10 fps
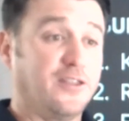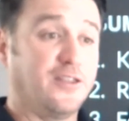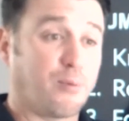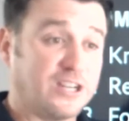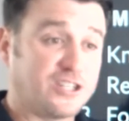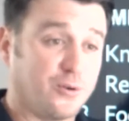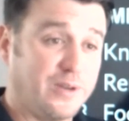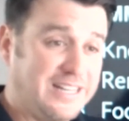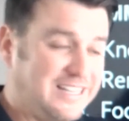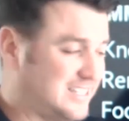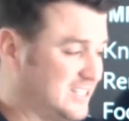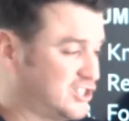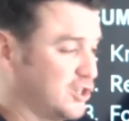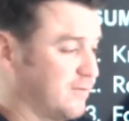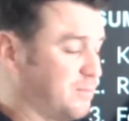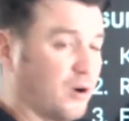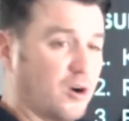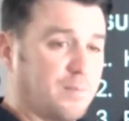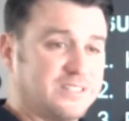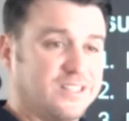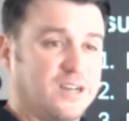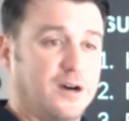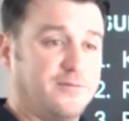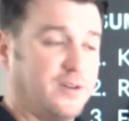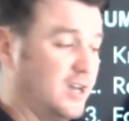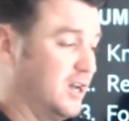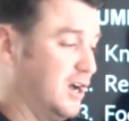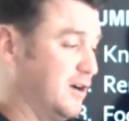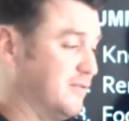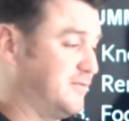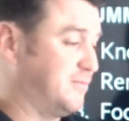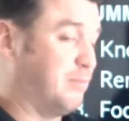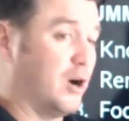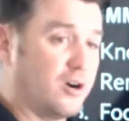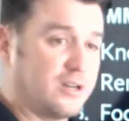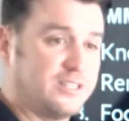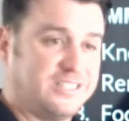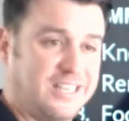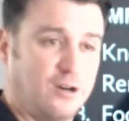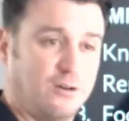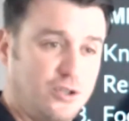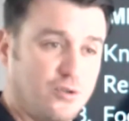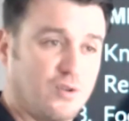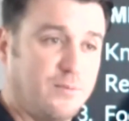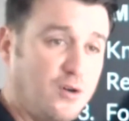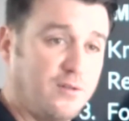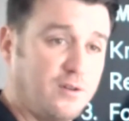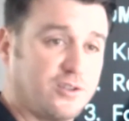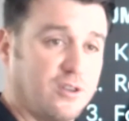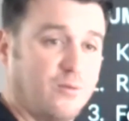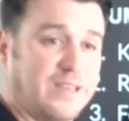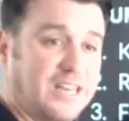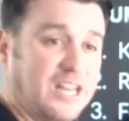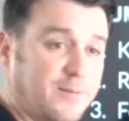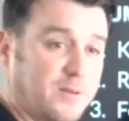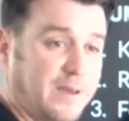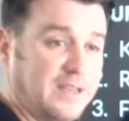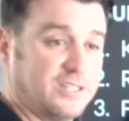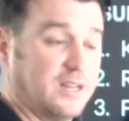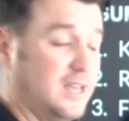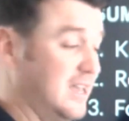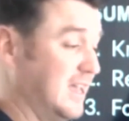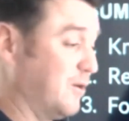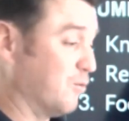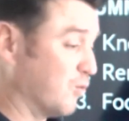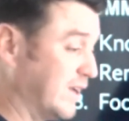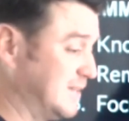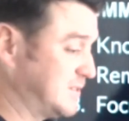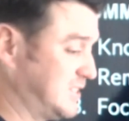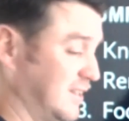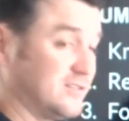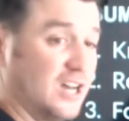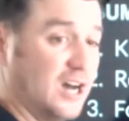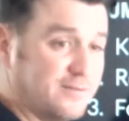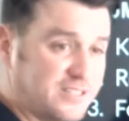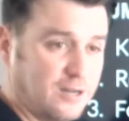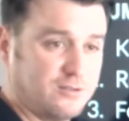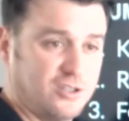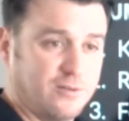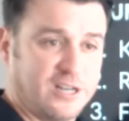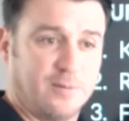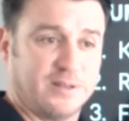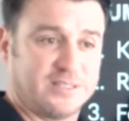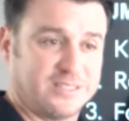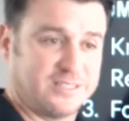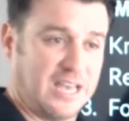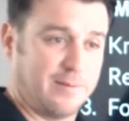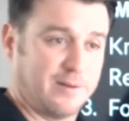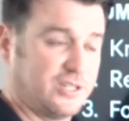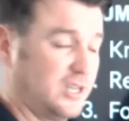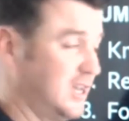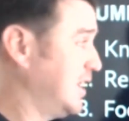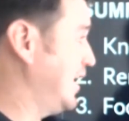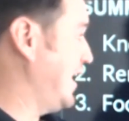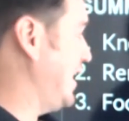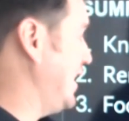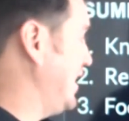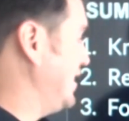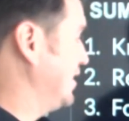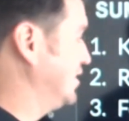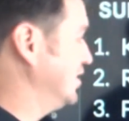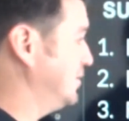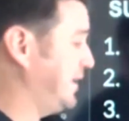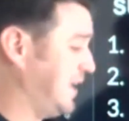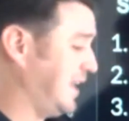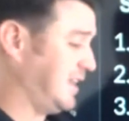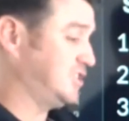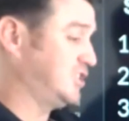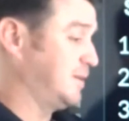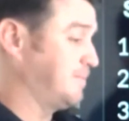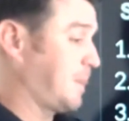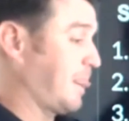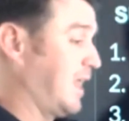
The pressure releases serve the purpose of of bulk CO2 removal so that we can help the patient rid themselves of CO2 and help us establish a good pH.